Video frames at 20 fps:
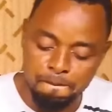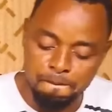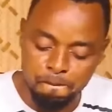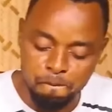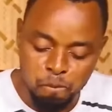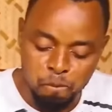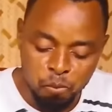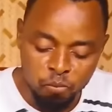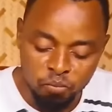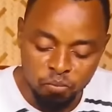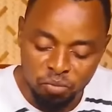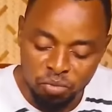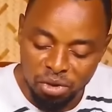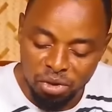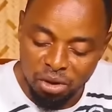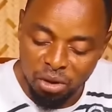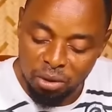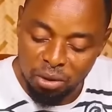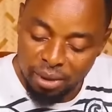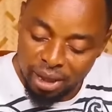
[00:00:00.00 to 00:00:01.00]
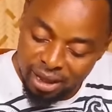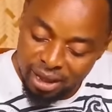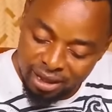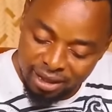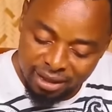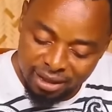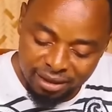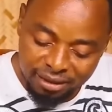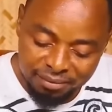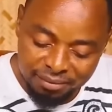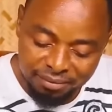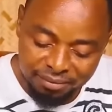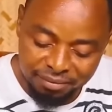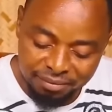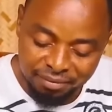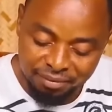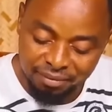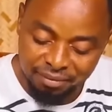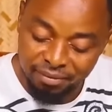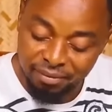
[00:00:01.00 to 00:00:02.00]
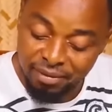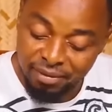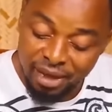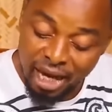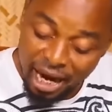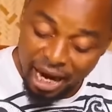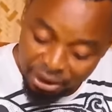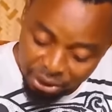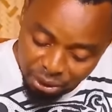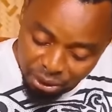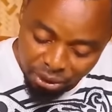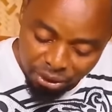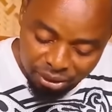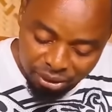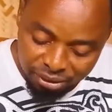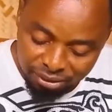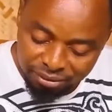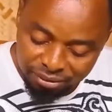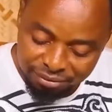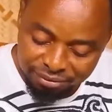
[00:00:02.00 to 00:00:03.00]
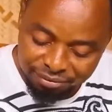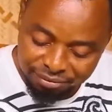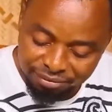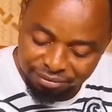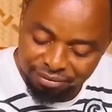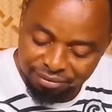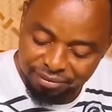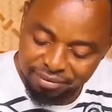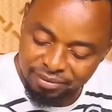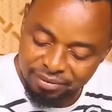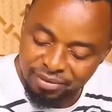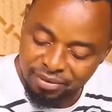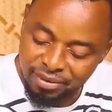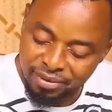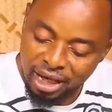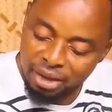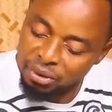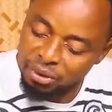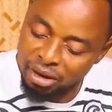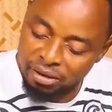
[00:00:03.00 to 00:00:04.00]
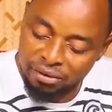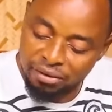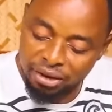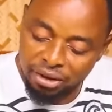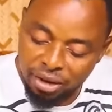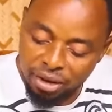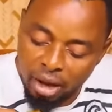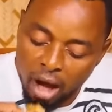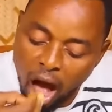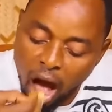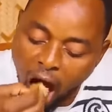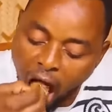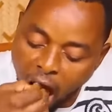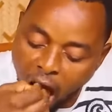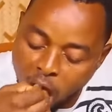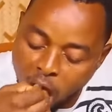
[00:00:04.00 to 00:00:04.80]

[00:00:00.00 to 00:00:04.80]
But really? I know. I know a bit now.